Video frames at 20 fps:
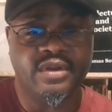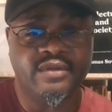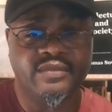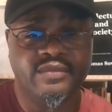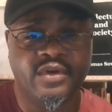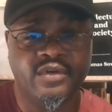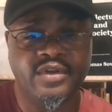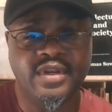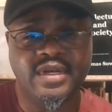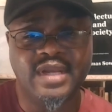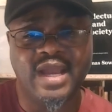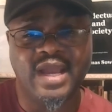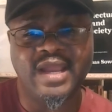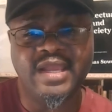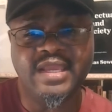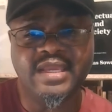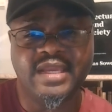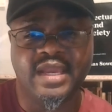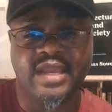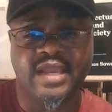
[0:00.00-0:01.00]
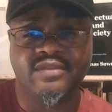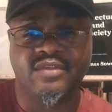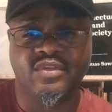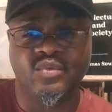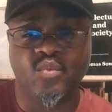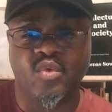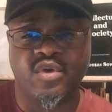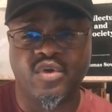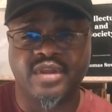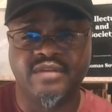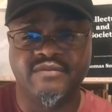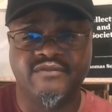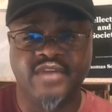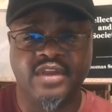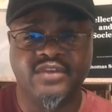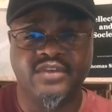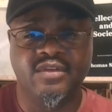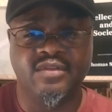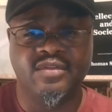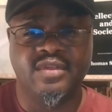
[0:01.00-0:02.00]
39 cases were
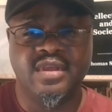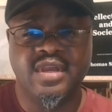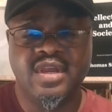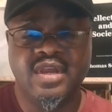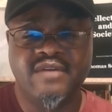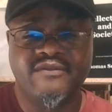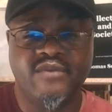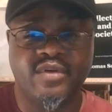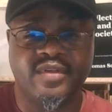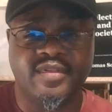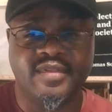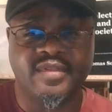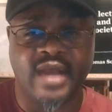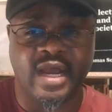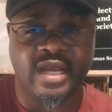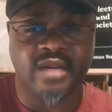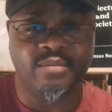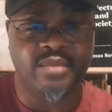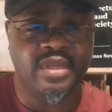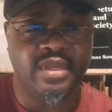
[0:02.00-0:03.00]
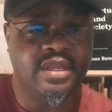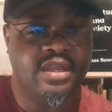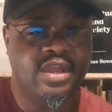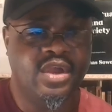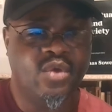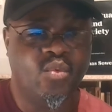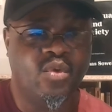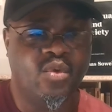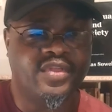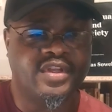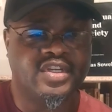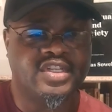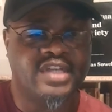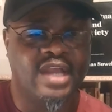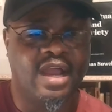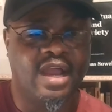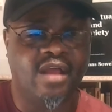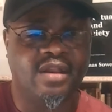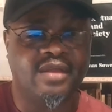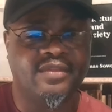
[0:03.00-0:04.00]
convictions for sodomy with a
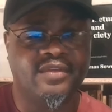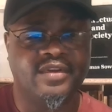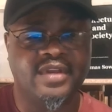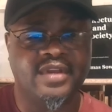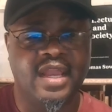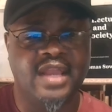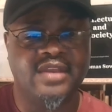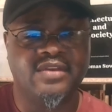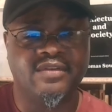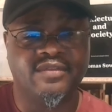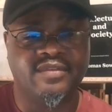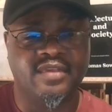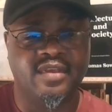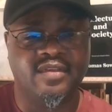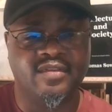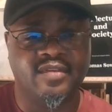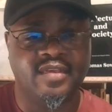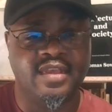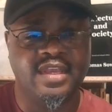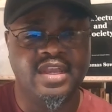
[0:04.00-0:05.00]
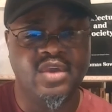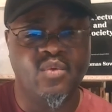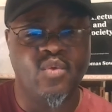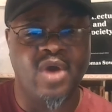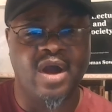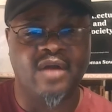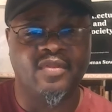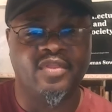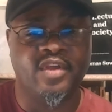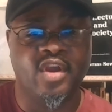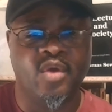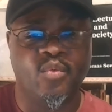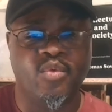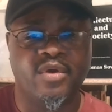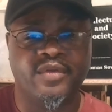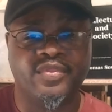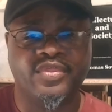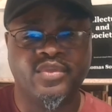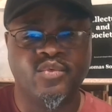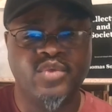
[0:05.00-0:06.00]
child under the age of 16, while there
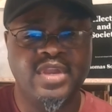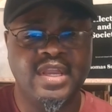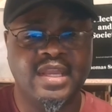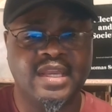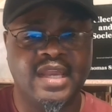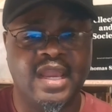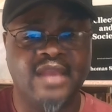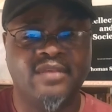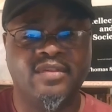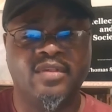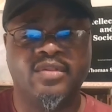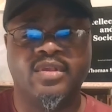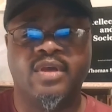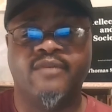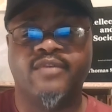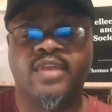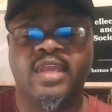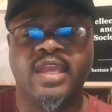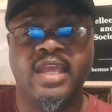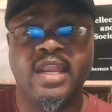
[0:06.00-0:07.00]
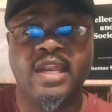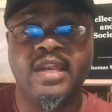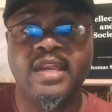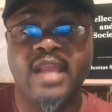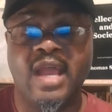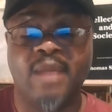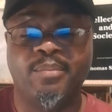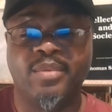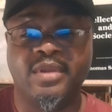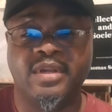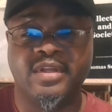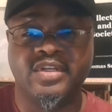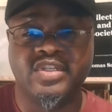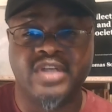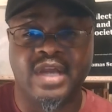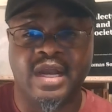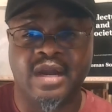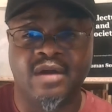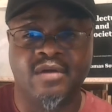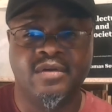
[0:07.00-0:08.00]
were three cases of kidnapping a
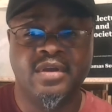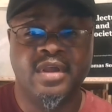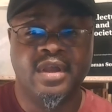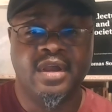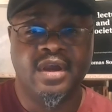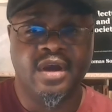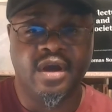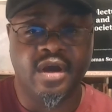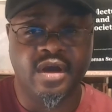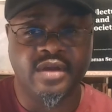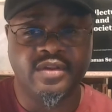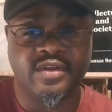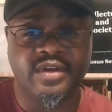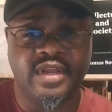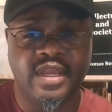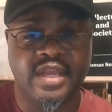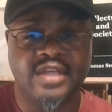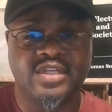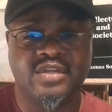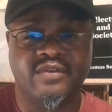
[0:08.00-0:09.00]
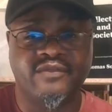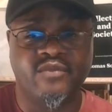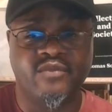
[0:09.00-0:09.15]
child under the age of